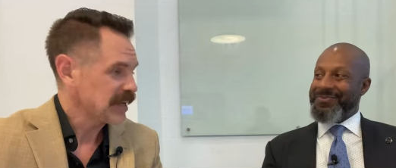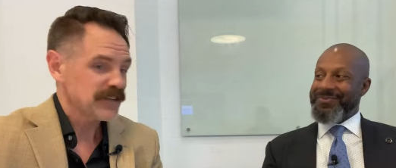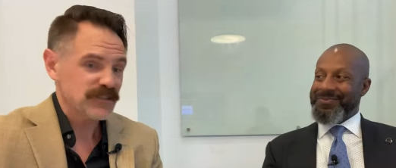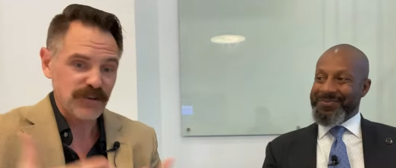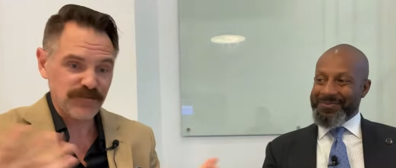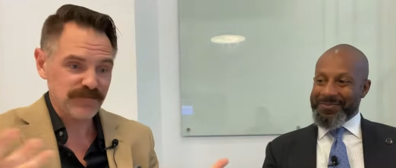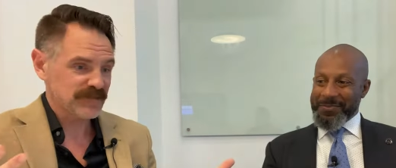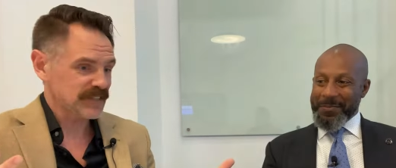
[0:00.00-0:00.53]

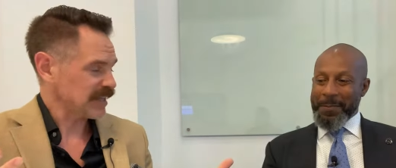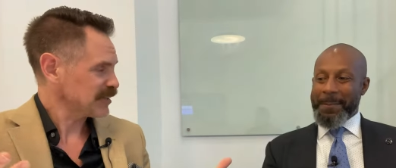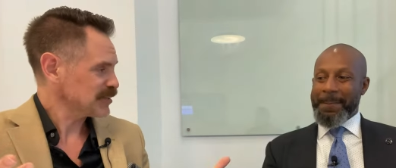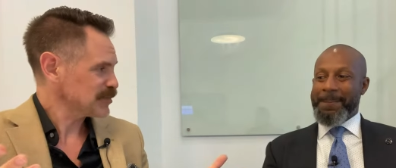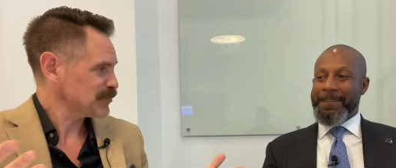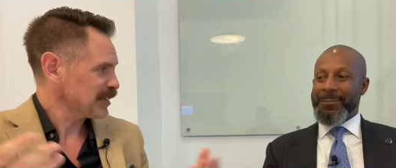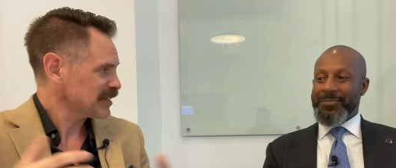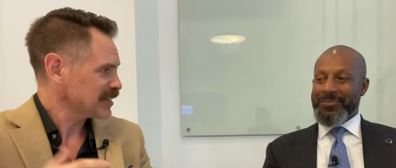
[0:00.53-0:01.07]
Speaker 1: So tell us a
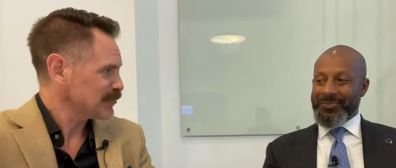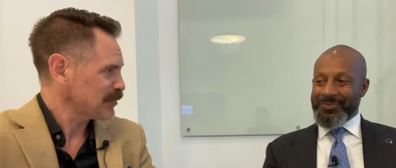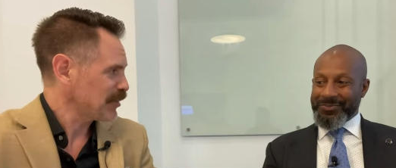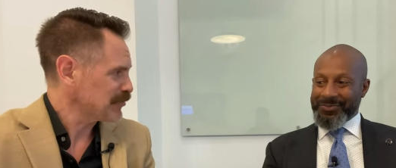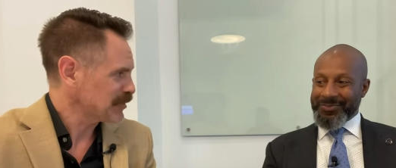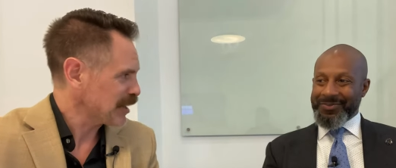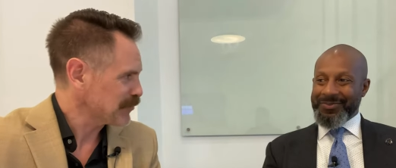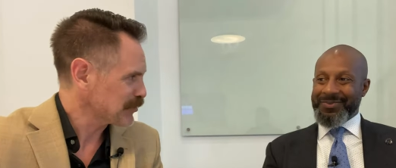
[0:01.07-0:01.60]
bit
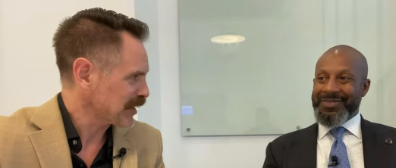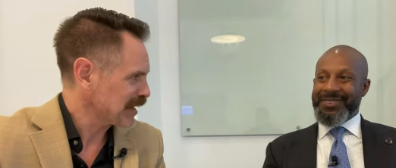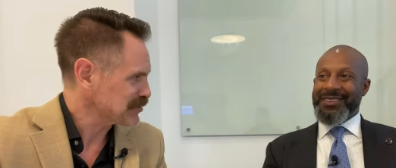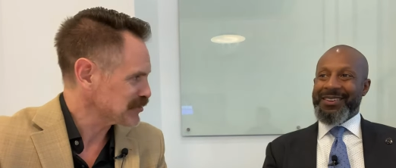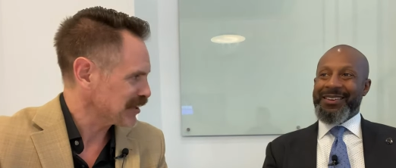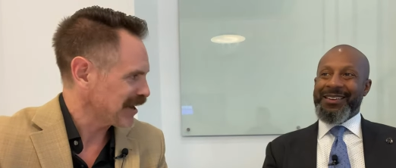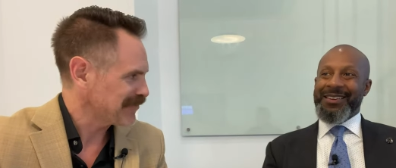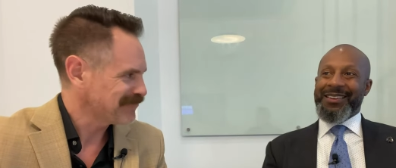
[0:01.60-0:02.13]
about Upper
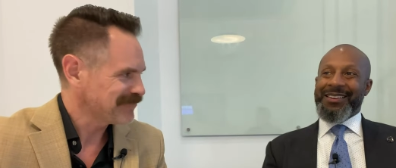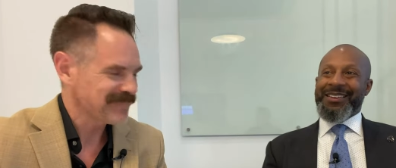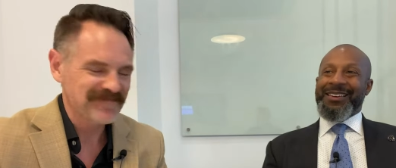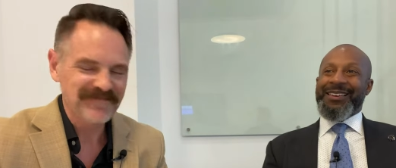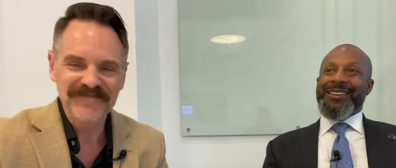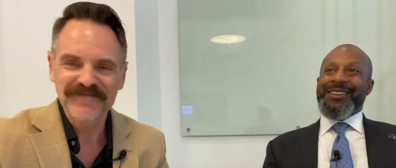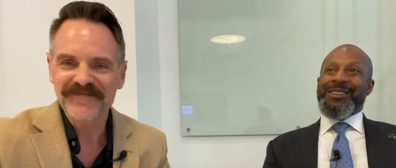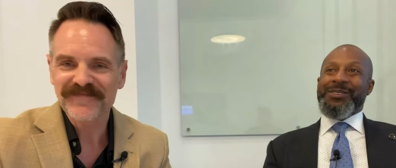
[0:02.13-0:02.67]
Echelon.
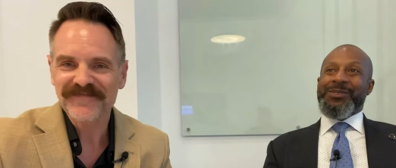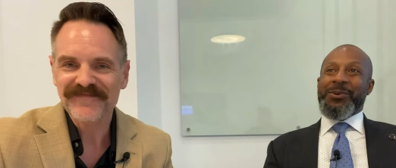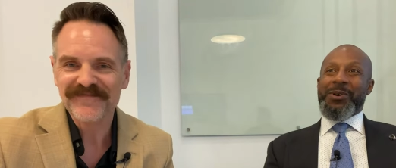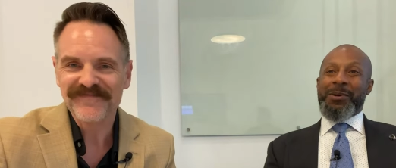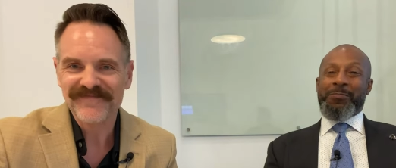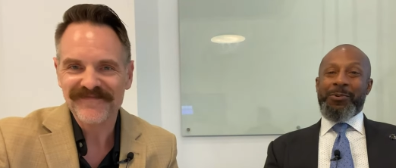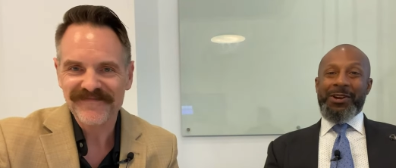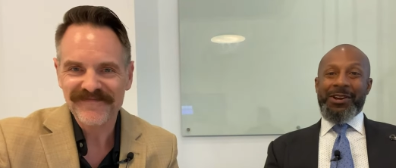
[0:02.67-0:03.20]
So
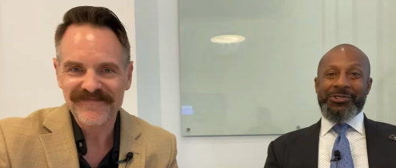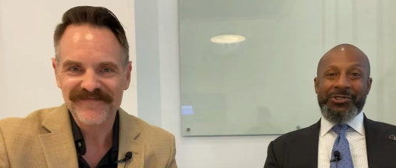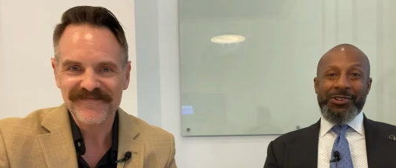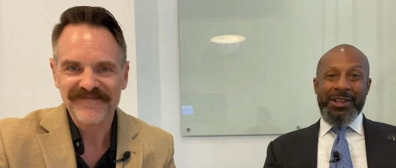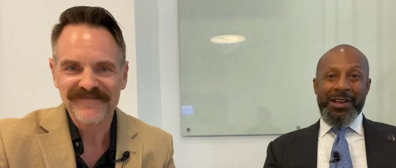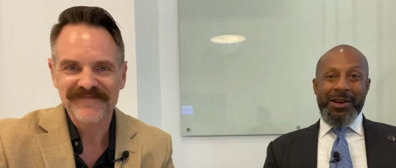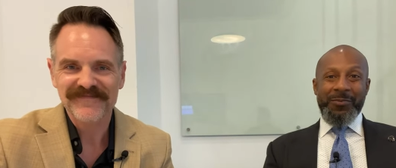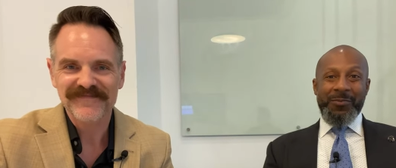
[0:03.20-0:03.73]
Speaker 2: Upper
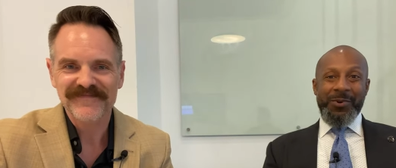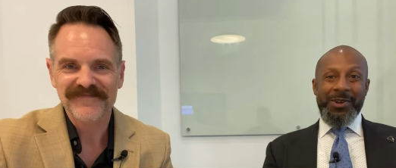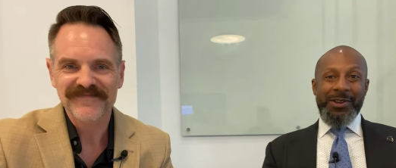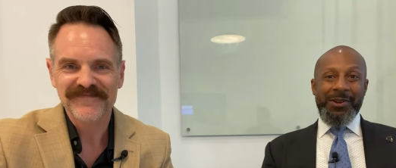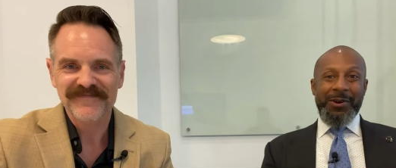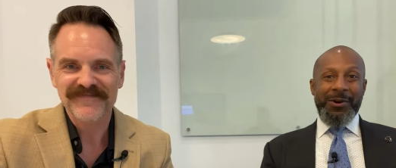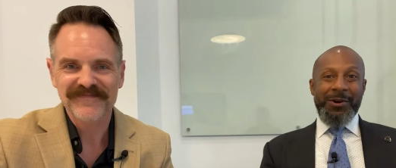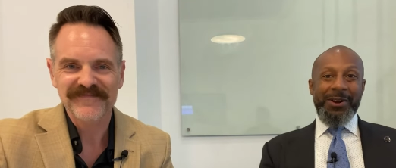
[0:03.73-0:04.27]
Echelon, we
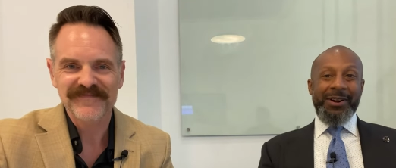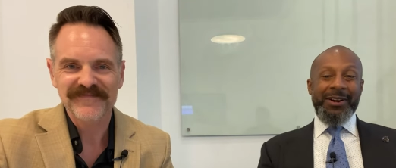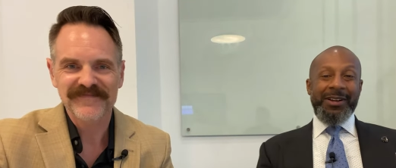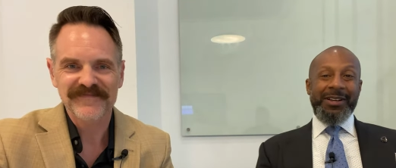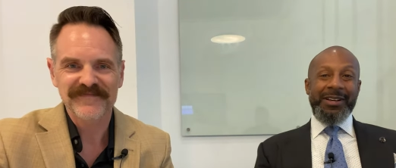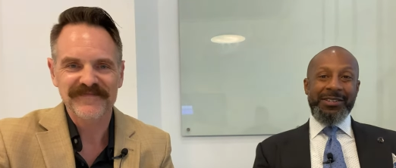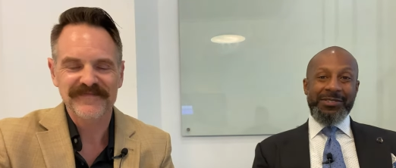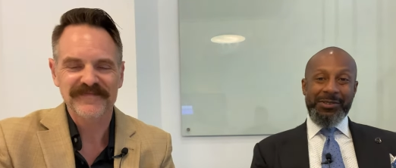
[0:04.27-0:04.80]
are
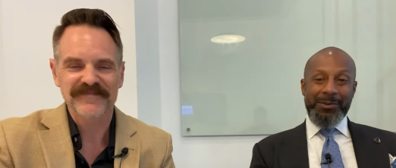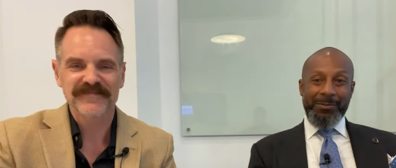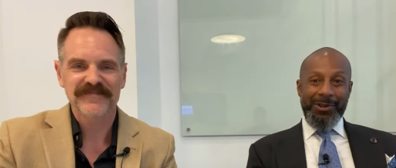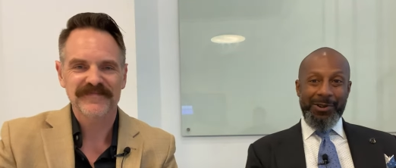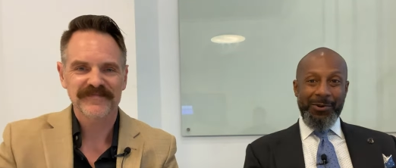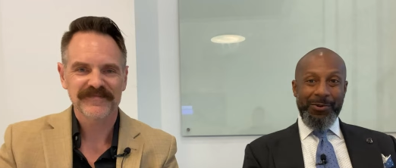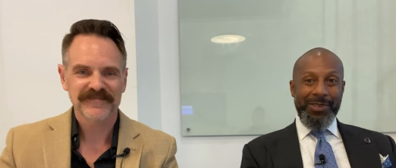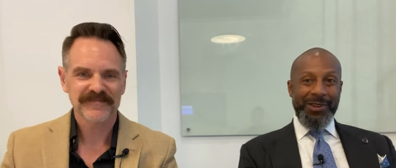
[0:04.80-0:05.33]
custom
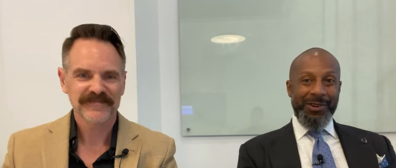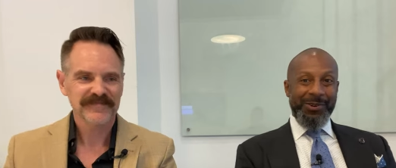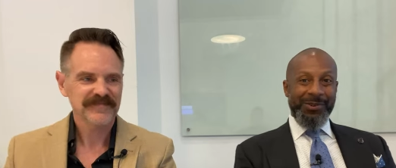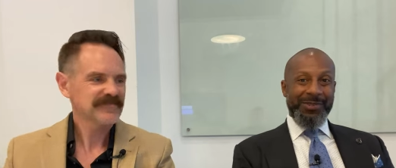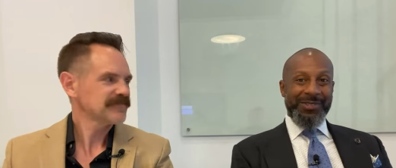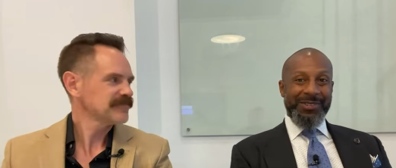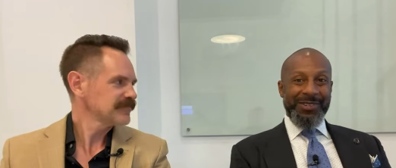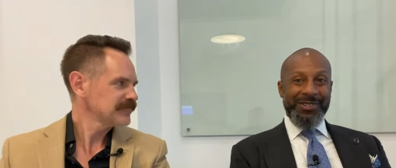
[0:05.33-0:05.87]

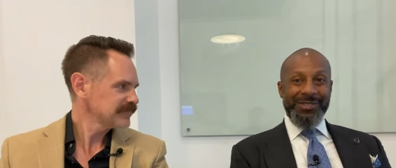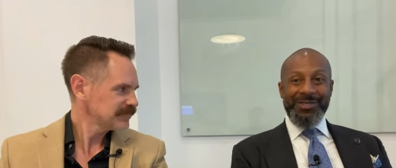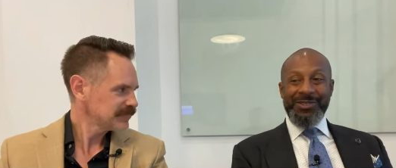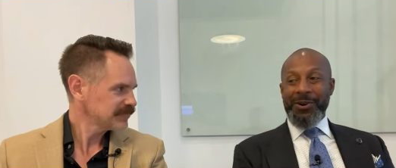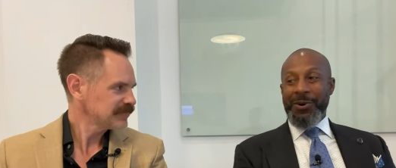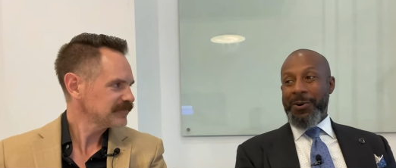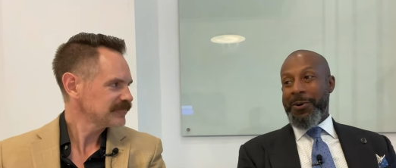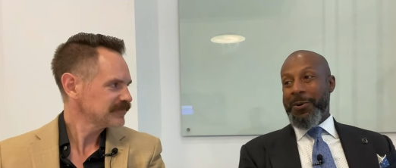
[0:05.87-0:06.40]
clothiers, and
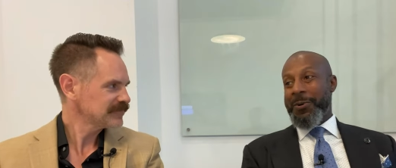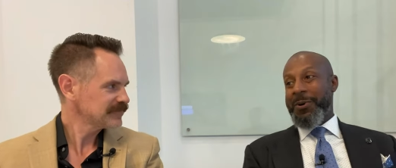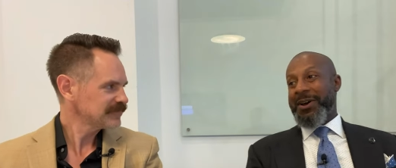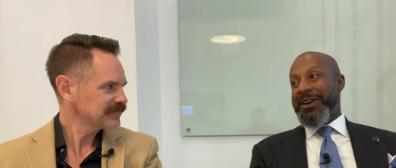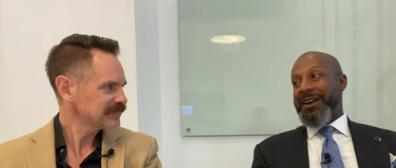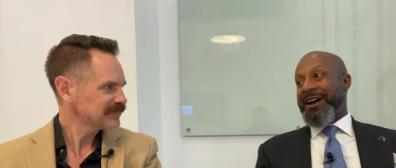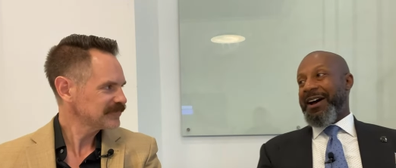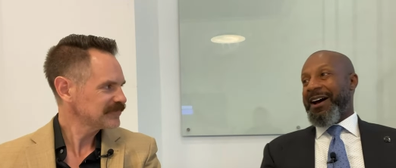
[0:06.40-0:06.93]
so
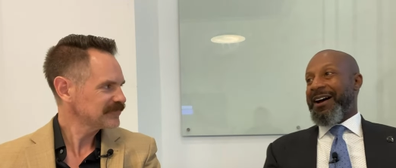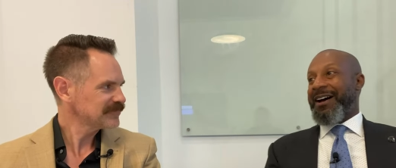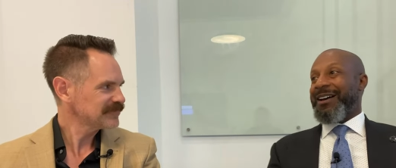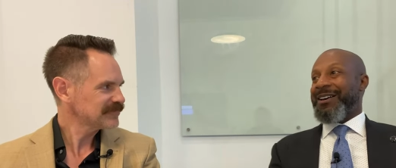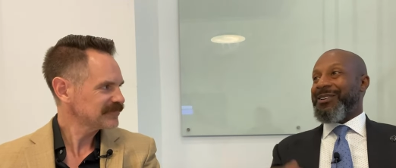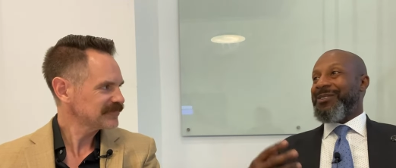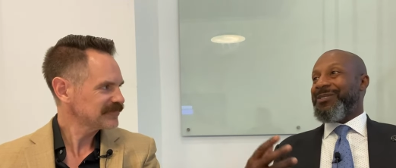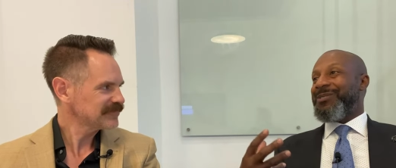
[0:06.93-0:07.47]

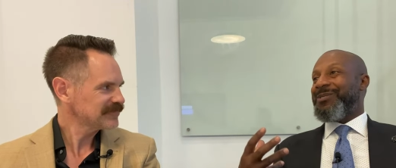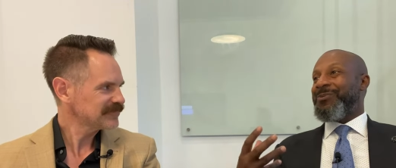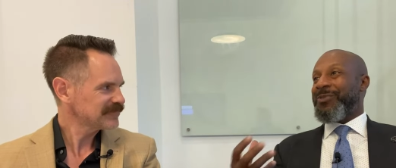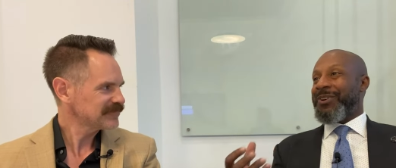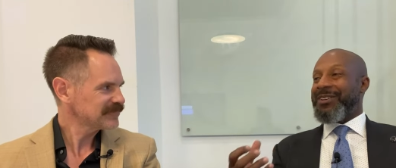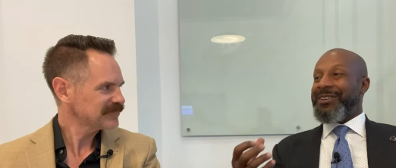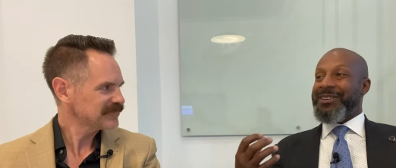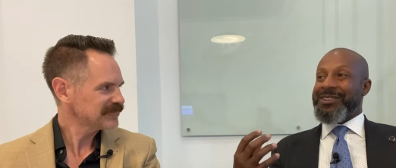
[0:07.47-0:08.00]
I
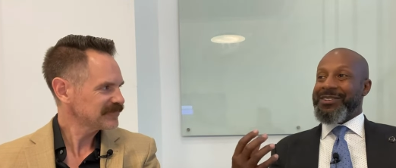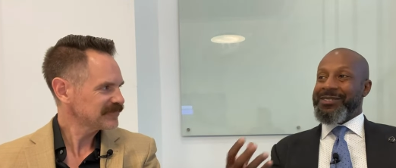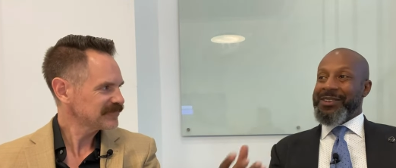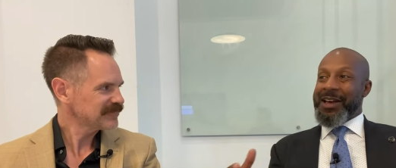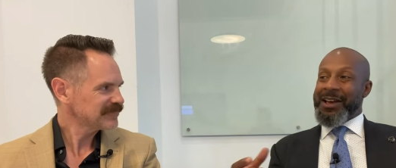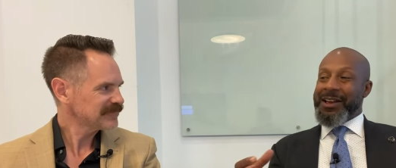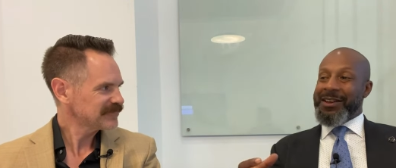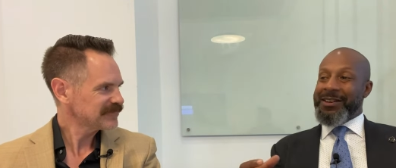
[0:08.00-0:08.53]
strictly
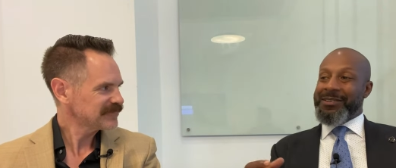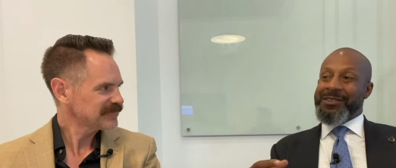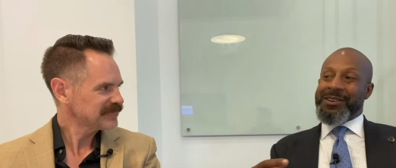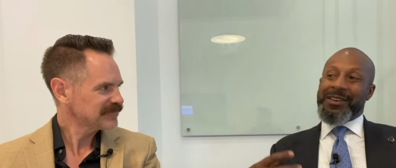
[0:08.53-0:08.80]
design